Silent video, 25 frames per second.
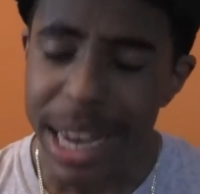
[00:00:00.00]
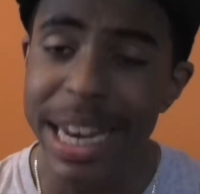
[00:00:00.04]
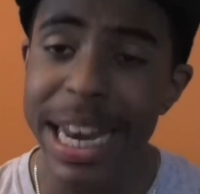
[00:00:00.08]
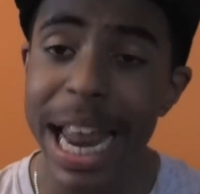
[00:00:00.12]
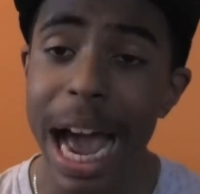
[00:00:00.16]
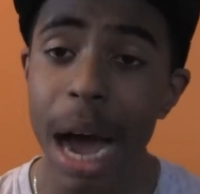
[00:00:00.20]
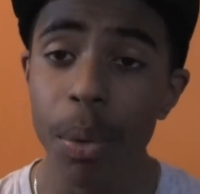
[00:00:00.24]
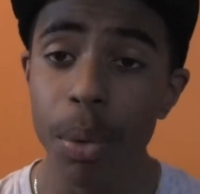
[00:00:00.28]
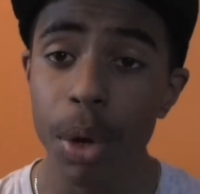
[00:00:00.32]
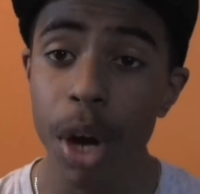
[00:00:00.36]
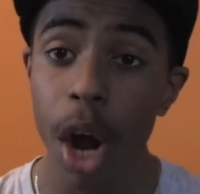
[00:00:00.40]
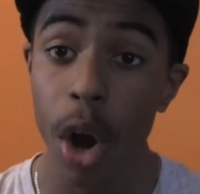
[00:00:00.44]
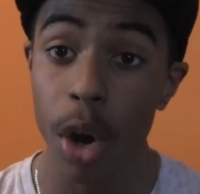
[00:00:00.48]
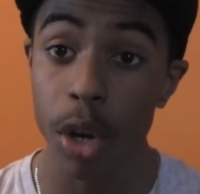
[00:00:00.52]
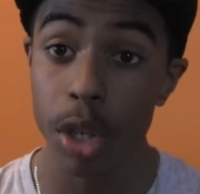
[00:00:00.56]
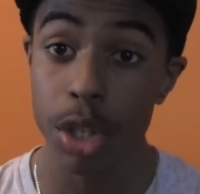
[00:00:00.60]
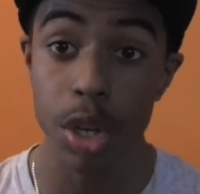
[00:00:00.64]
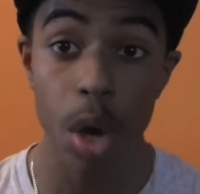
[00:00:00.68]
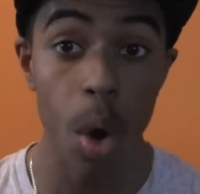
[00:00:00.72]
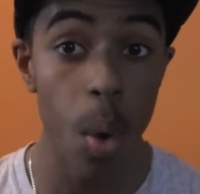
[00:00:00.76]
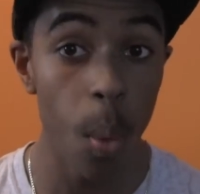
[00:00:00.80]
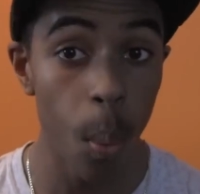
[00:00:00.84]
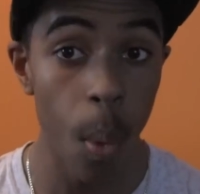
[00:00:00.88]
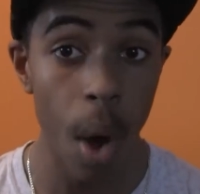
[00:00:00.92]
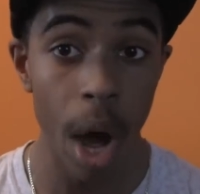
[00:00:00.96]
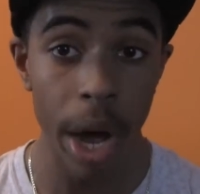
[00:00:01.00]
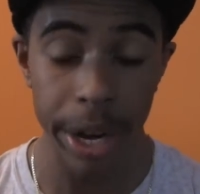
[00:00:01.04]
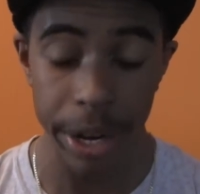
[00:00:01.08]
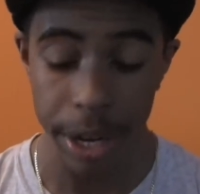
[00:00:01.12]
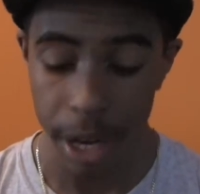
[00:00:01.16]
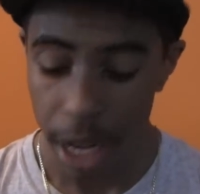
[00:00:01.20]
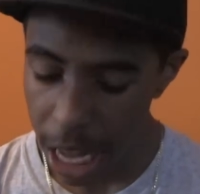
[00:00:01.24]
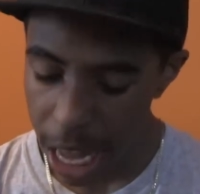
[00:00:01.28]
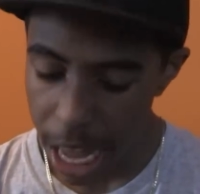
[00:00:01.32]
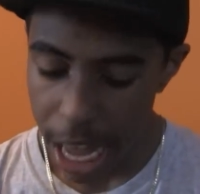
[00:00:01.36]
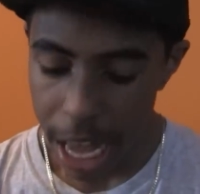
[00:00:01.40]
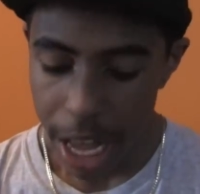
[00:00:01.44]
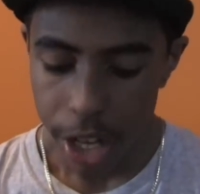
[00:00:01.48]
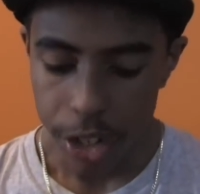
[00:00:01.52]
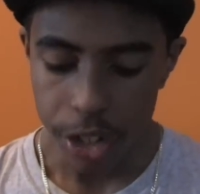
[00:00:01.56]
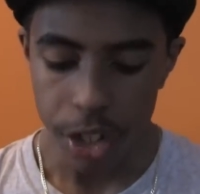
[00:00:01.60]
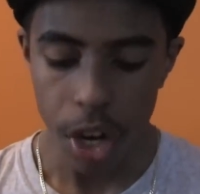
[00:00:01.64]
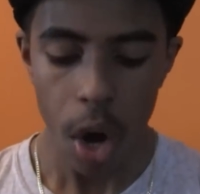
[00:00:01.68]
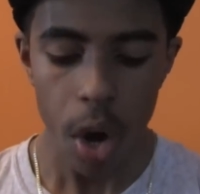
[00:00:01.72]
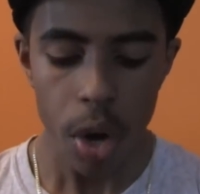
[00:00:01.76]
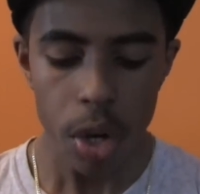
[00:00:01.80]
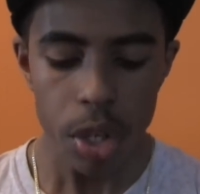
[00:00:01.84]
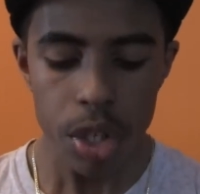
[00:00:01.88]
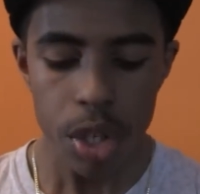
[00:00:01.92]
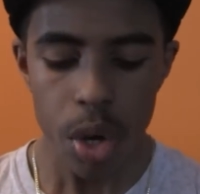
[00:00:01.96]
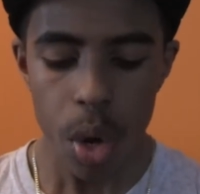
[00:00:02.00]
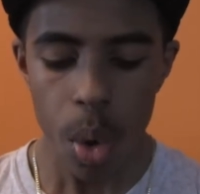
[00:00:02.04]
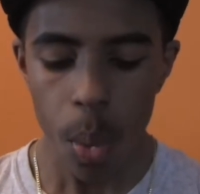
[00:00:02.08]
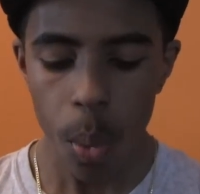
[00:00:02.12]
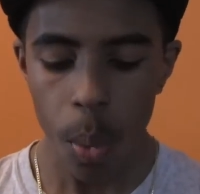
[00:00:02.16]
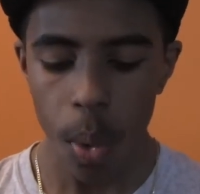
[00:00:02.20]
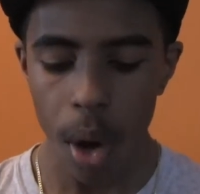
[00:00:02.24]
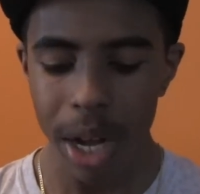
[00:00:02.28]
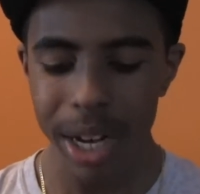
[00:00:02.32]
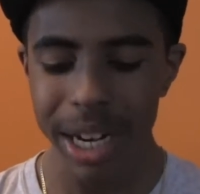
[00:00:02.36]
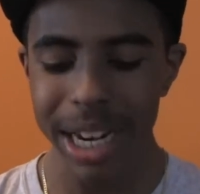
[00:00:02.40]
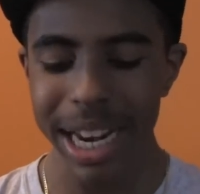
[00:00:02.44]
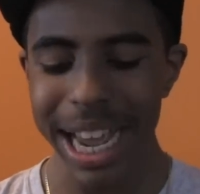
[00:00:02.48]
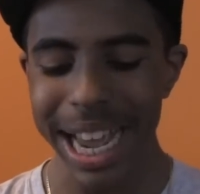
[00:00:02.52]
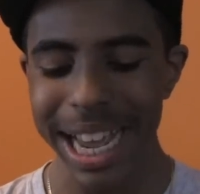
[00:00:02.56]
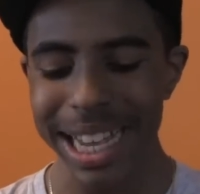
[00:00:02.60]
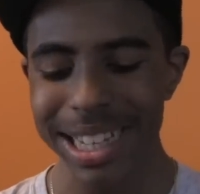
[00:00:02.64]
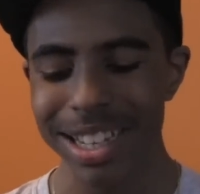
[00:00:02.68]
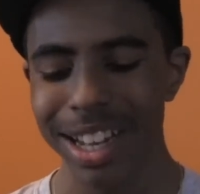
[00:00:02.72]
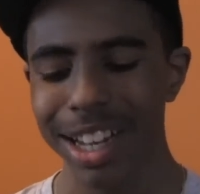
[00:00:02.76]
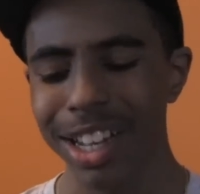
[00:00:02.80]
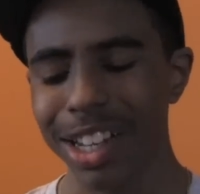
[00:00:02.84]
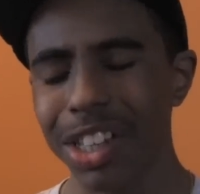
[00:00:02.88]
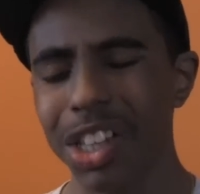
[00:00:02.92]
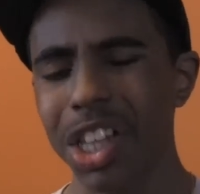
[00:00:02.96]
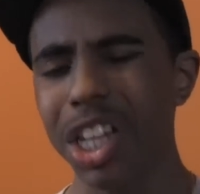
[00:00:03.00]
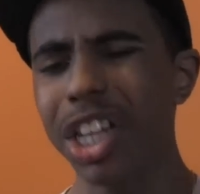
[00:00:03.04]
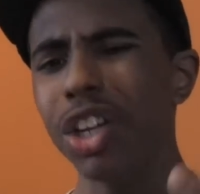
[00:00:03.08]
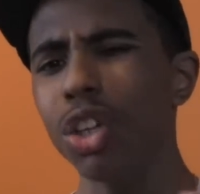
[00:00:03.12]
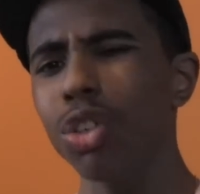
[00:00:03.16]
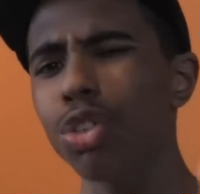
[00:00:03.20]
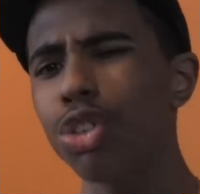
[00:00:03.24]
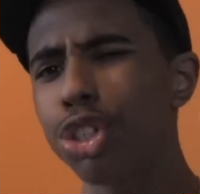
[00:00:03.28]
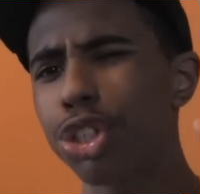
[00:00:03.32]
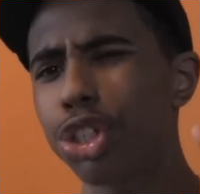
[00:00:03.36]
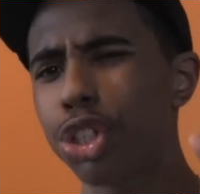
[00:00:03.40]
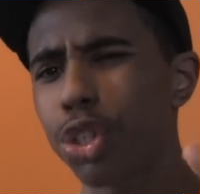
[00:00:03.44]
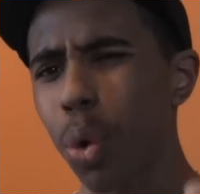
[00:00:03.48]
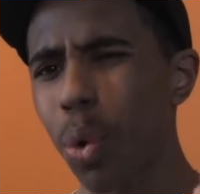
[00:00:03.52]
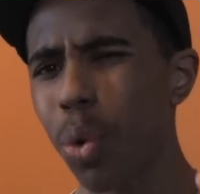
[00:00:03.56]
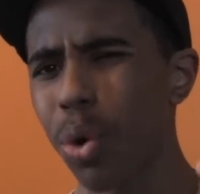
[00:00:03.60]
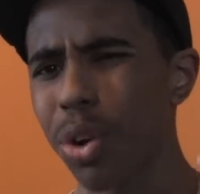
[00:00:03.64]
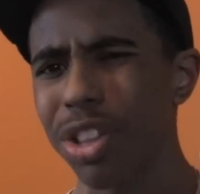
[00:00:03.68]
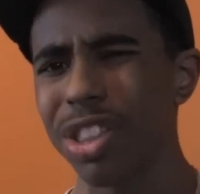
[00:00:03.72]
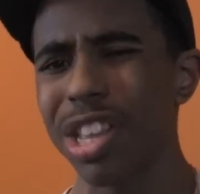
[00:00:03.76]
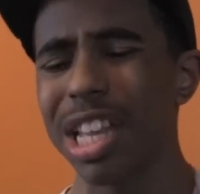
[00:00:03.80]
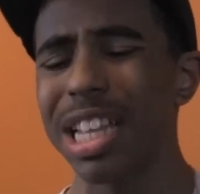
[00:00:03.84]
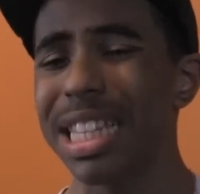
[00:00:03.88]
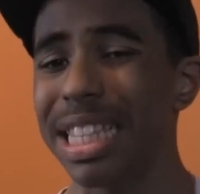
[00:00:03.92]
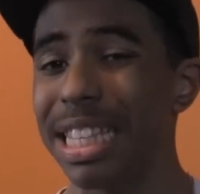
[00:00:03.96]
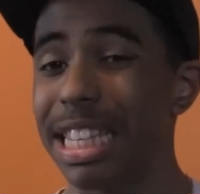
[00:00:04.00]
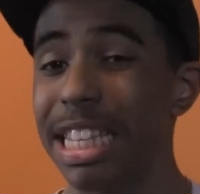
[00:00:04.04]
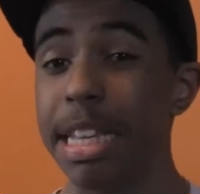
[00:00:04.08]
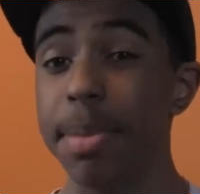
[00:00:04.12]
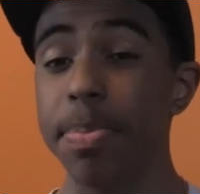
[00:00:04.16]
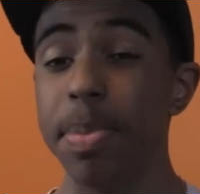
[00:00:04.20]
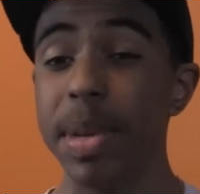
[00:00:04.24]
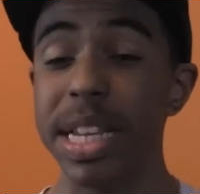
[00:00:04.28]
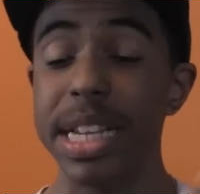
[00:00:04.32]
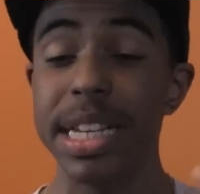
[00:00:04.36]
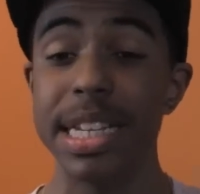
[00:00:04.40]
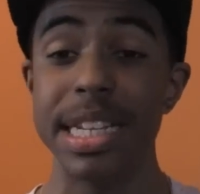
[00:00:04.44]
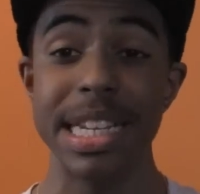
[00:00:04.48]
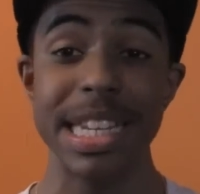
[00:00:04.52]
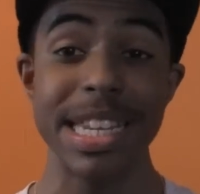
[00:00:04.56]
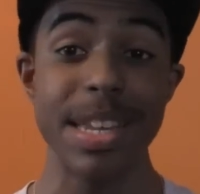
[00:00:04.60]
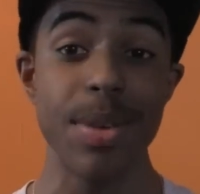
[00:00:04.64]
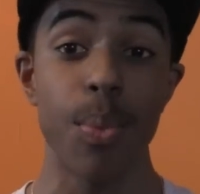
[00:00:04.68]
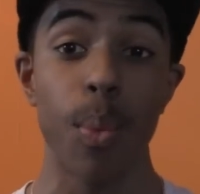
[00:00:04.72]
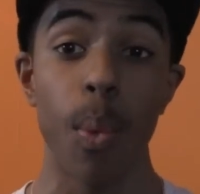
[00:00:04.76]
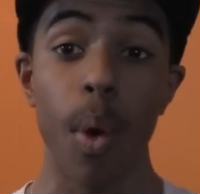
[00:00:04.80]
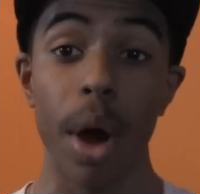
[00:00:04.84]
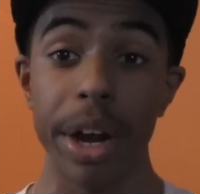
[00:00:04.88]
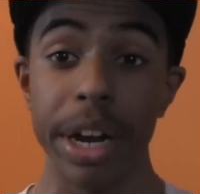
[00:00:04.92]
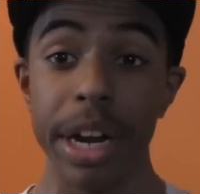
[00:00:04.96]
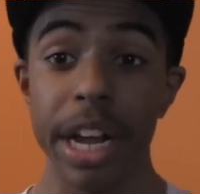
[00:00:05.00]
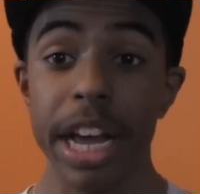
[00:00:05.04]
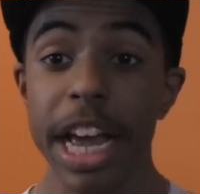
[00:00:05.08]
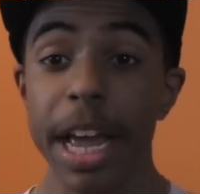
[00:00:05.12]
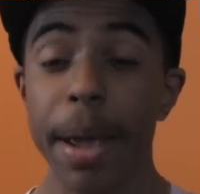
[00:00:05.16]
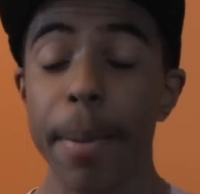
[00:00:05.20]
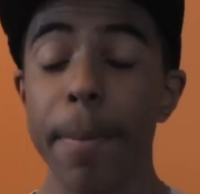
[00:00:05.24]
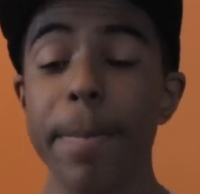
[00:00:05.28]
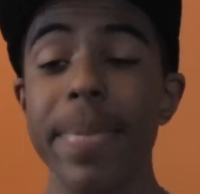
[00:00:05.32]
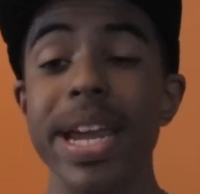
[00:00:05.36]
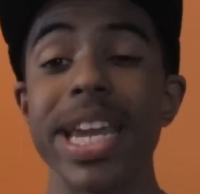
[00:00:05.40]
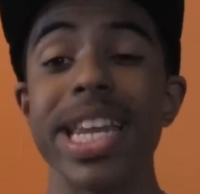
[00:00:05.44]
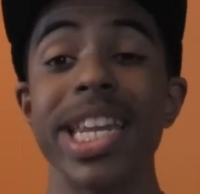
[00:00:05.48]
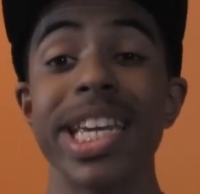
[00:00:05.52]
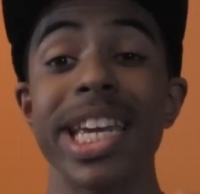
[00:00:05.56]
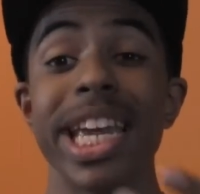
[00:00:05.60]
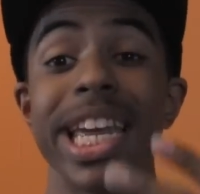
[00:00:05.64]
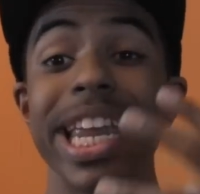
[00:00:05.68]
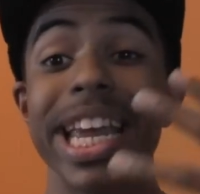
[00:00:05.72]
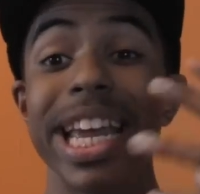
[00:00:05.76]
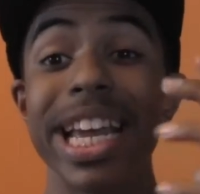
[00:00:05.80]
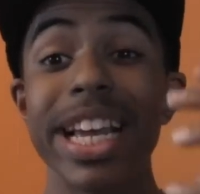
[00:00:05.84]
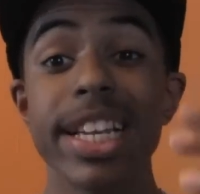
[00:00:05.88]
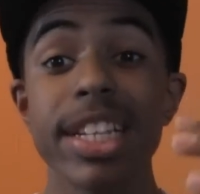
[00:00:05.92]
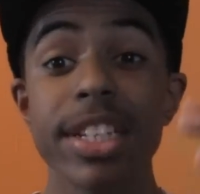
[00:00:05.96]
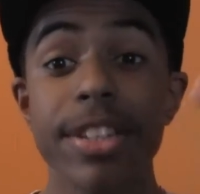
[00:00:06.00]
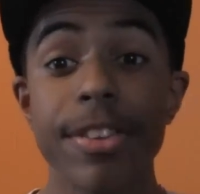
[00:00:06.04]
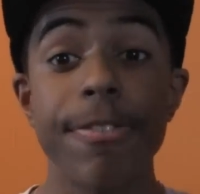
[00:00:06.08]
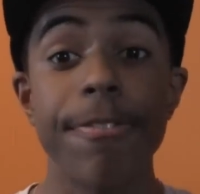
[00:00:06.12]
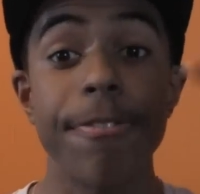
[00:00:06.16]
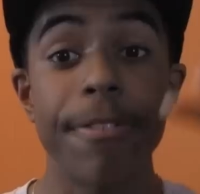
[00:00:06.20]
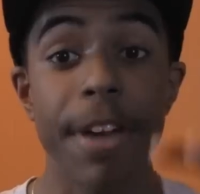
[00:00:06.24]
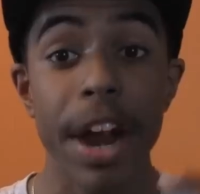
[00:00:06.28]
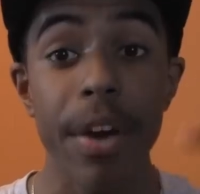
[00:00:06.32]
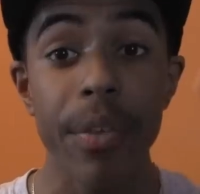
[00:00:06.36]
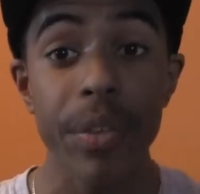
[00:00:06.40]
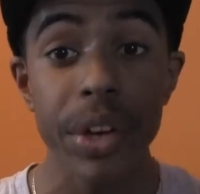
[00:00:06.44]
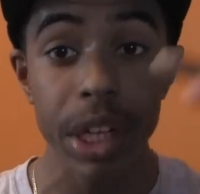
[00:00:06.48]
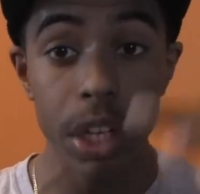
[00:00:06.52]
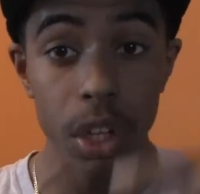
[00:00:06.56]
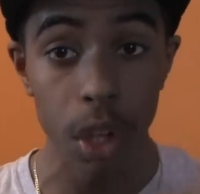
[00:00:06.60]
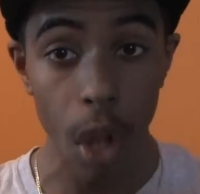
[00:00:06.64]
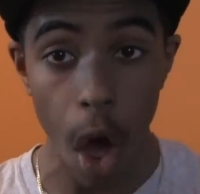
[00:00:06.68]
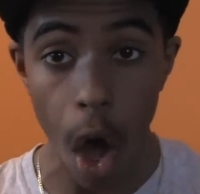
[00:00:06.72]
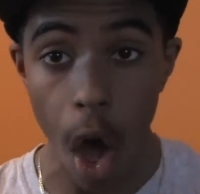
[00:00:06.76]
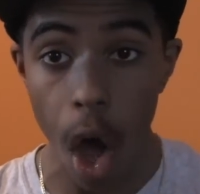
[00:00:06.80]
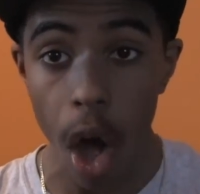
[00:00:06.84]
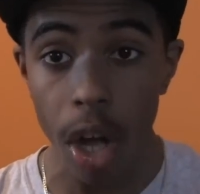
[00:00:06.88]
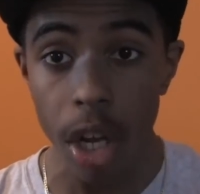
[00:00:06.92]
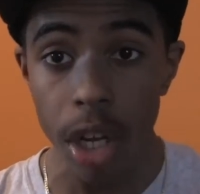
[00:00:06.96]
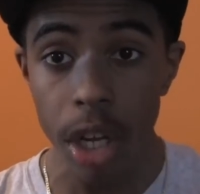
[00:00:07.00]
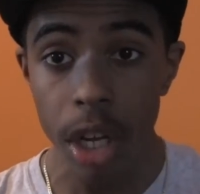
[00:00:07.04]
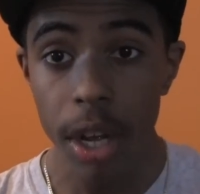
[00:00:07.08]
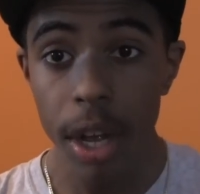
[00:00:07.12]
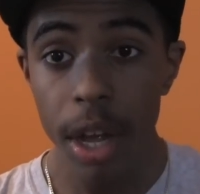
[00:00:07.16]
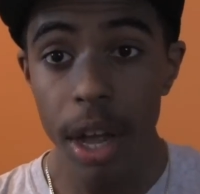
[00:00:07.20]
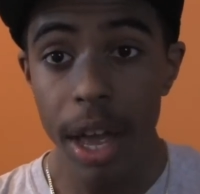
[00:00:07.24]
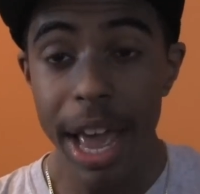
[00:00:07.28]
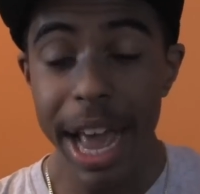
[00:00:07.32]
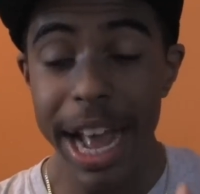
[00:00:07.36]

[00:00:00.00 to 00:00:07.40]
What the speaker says: Now, Naruto 1. Naruto 1 is a little shorter than DBZ 1, meaning it is very long.